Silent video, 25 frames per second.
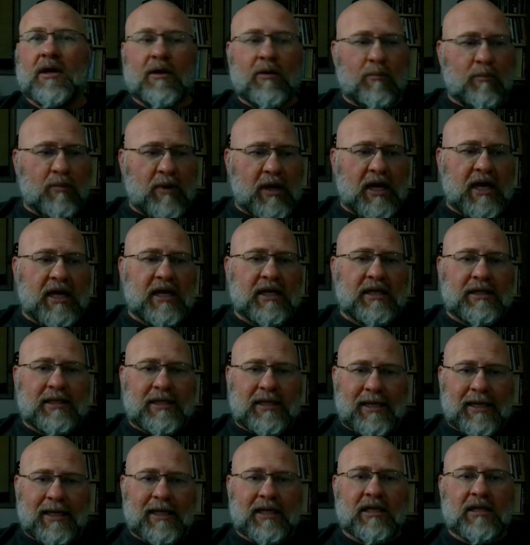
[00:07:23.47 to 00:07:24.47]
but it
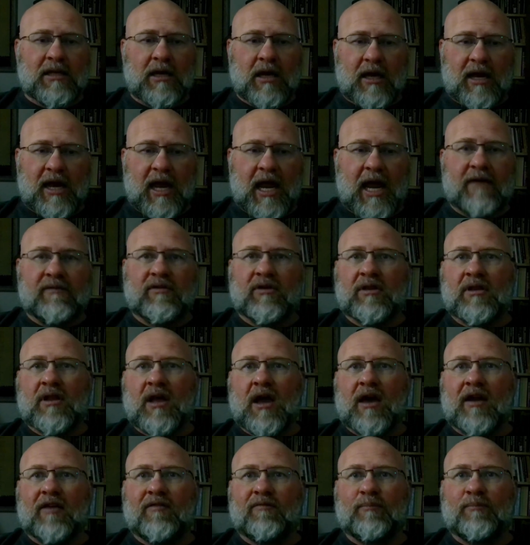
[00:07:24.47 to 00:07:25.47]
did not have a
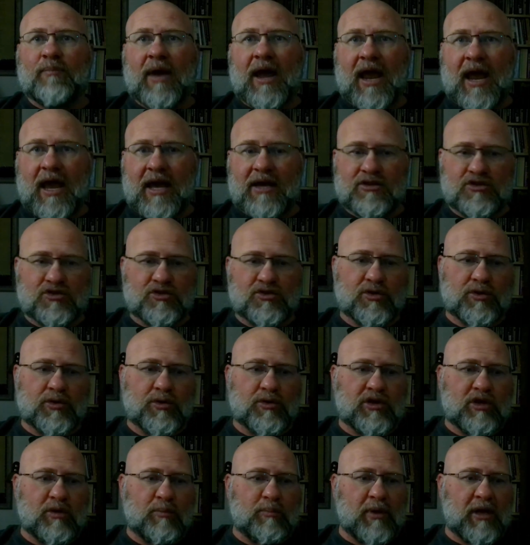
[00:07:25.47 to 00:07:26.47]
lot of pass through.
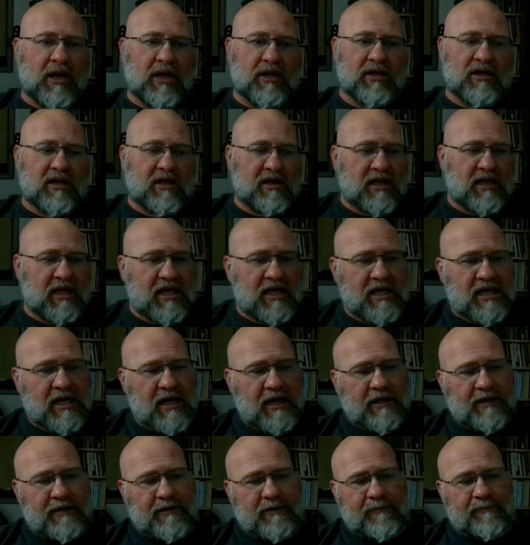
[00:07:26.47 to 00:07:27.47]
And
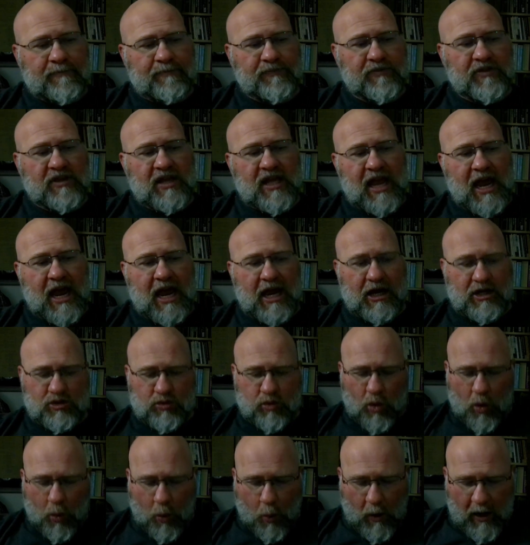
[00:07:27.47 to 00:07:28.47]
the
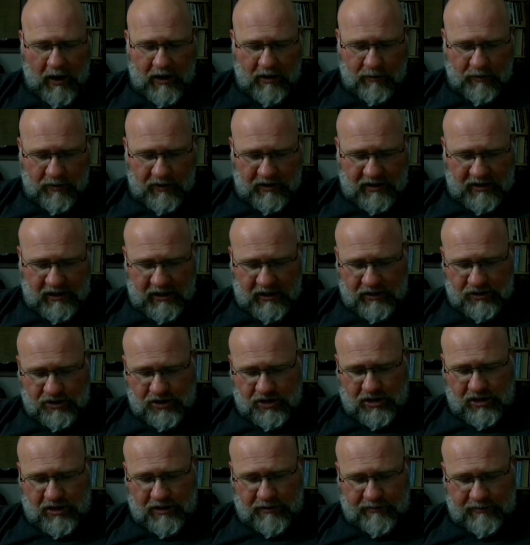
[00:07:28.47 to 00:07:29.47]
actual weight
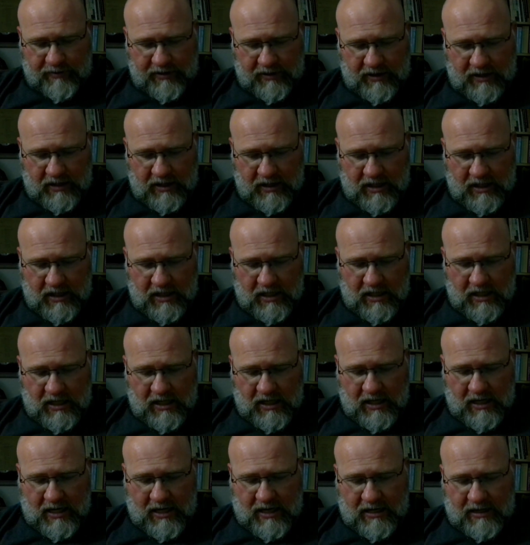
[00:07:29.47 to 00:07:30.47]
retention on it,
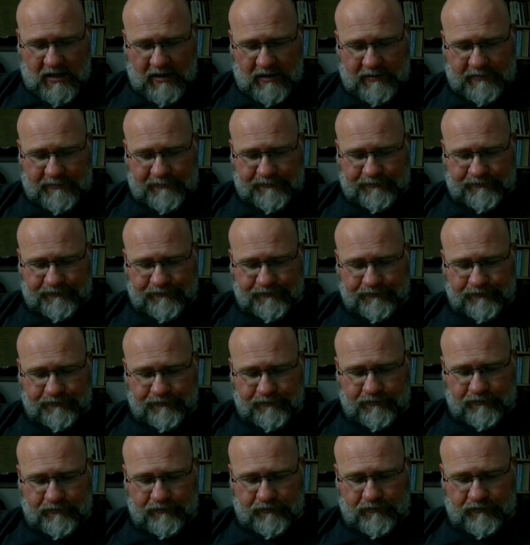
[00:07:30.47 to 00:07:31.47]

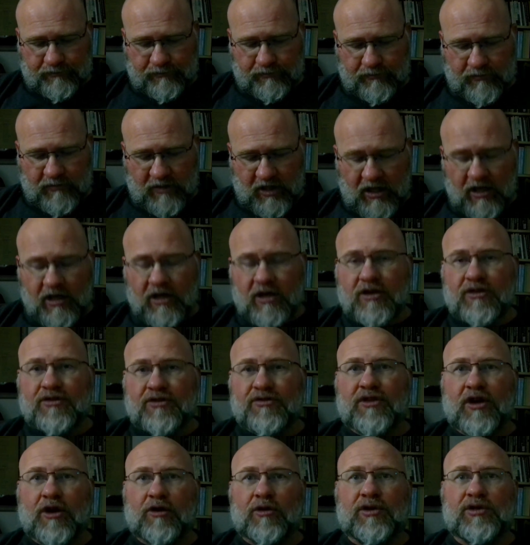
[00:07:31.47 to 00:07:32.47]

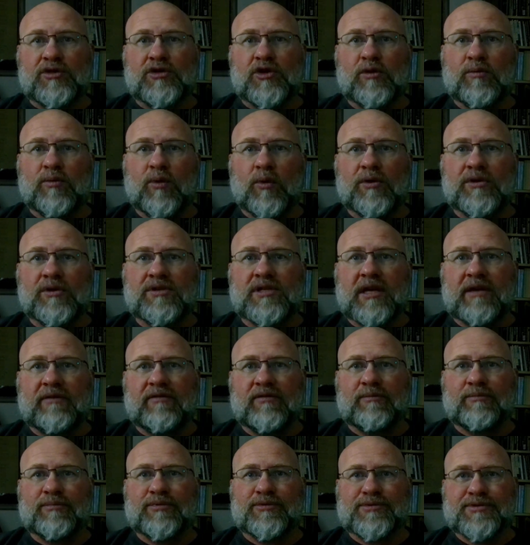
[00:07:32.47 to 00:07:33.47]

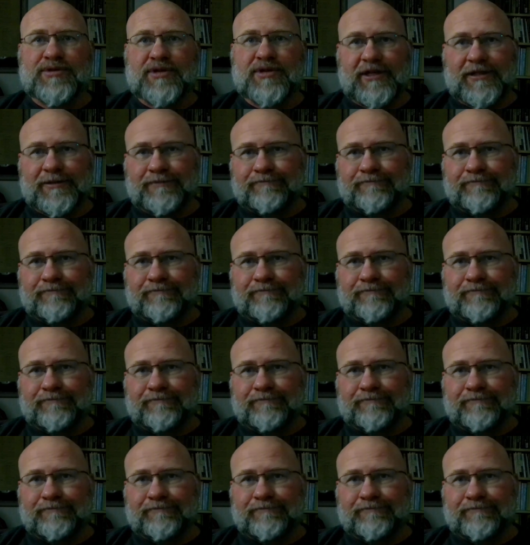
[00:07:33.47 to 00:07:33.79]
32.7%.